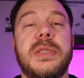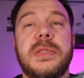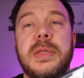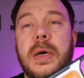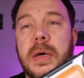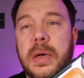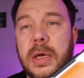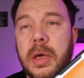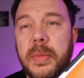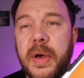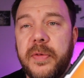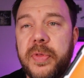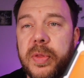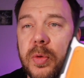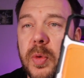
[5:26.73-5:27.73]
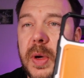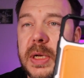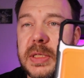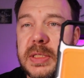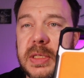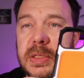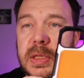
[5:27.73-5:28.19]
it's not going to come off quite
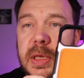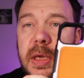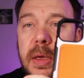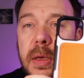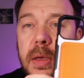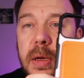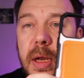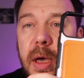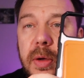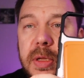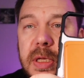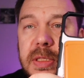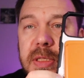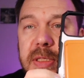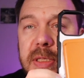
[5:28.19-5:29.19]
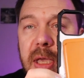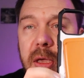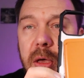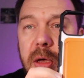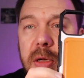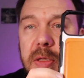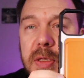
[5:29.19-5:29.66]
as easily. Now, it doesn't stay
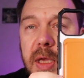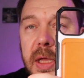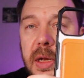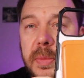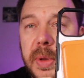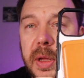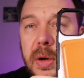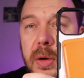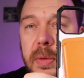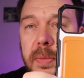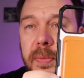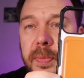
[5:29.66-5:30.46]
on it any better.